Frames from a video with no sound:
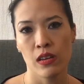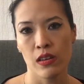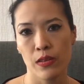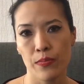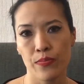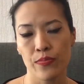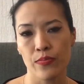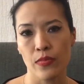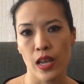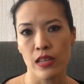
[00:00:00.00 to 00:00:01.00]

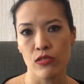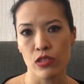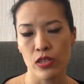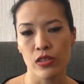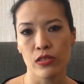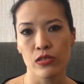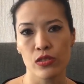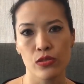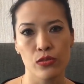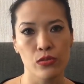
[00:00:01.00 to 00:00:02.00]
and return
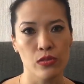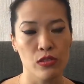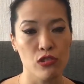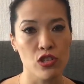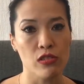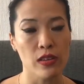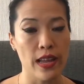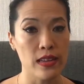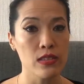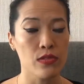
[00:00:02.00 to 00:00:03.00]
to the original
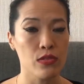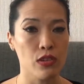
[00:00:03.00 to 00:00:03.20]
land of the